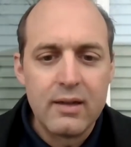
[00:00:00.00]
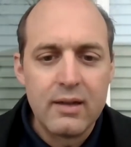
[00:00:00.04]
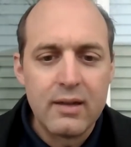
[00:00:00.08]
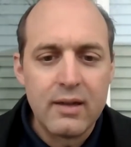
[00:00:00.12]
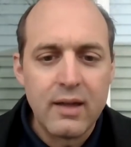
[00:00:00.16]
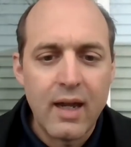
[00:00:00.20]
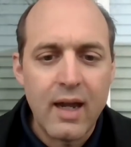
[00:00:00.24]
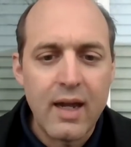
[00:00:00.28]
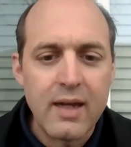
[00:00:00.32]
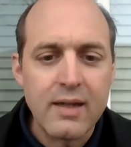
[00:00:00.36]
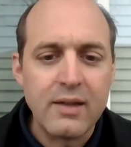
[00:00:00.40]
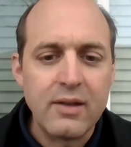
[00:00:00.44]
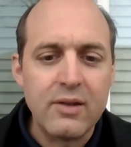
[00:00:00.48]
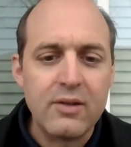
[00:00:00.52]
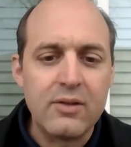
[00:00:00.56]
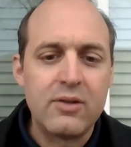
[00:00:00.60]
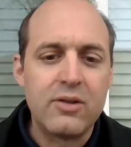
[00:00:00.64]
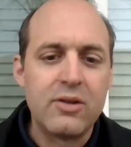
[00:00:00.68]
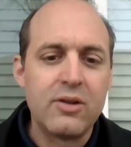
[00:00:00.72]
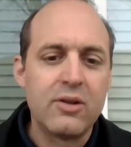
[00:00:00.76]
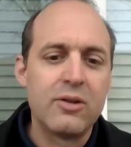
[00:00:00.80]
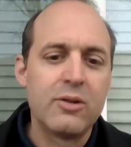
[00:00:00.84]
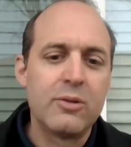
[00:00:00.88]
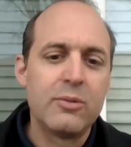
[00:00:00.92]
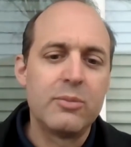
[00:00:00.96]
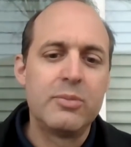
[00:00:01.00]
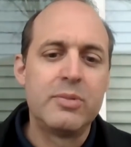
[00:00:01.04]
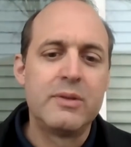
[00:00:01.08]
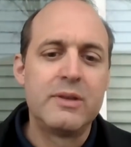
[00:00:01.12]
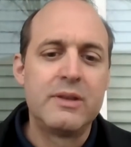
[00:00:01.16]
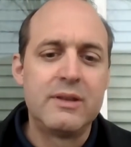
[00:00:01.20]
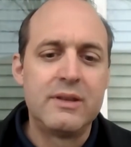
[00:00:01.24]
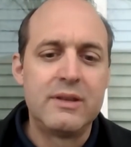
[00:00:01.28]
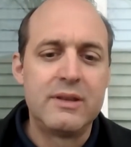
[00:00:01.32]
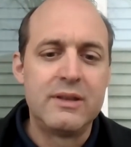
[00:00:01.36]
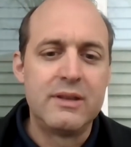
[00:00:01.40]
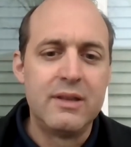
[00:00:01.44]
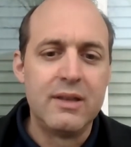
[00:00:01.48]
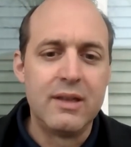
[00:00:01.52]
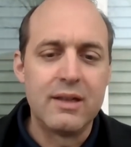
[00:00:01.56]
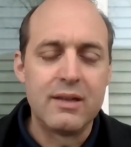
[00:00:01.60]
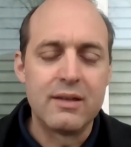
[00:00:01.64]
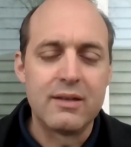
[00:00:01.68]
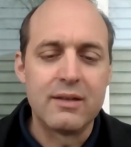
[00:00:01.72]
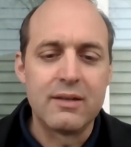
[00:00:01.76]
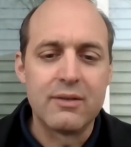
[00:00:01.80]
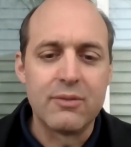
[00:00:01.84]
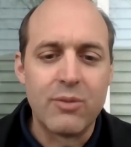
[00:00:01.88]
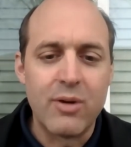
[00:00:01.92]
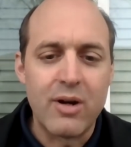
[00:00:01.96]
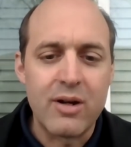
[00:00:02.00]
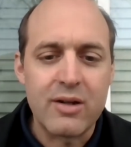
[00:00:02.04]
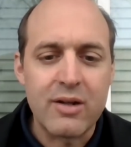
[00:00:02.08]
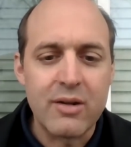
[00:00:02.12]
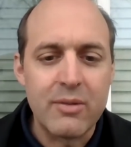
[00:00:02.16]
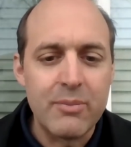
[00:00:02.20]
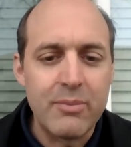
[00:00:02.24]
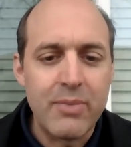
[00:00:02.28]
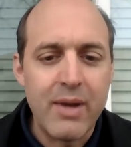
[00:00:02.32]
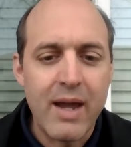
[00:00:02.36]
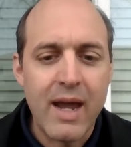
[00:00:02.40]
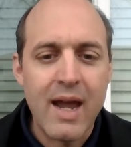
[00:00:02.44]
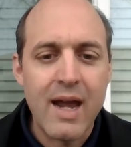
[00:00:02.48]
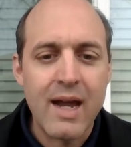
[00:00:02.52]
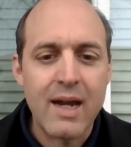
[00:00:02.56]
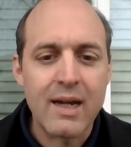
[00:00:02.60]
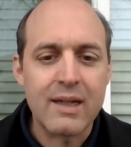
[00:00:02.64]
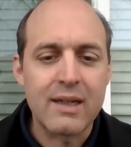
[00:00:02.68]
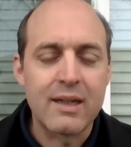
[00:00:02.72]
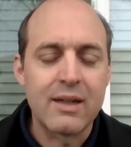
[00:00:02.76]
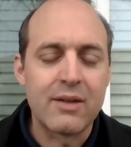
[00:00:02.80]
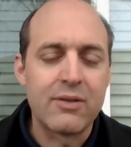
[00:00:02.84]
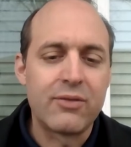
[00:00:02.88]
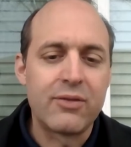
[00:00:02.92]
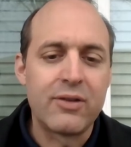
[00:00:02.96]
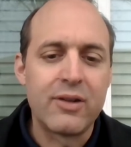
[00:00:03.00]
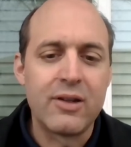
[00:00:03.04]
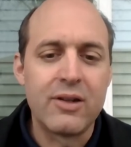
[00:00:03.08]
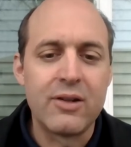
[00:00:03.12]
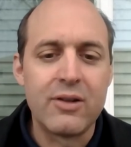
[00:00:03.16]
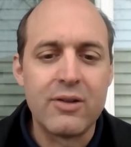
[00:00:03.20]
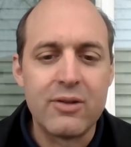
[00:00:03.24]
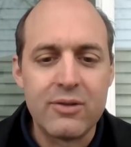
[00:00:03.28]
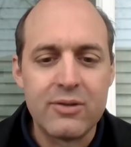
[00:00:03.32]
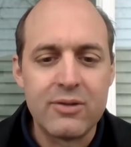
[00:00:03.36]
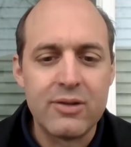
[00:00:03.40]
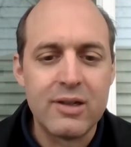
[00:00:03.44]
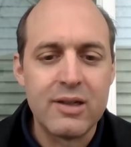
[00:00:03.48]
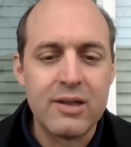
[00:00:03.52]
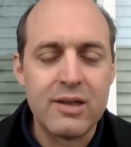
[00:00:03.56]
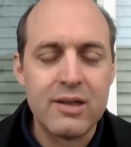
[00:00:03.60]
Hey YouTube, welcome back. If you